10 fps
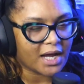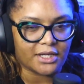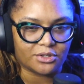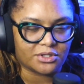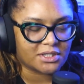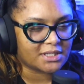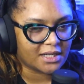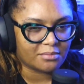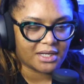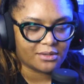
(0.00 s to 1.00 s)
You just tell
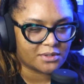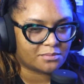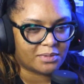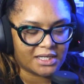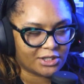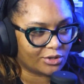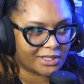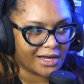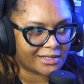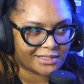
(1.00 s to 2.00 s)
him that he was beating your
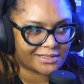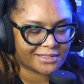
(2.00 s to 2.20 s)
guts.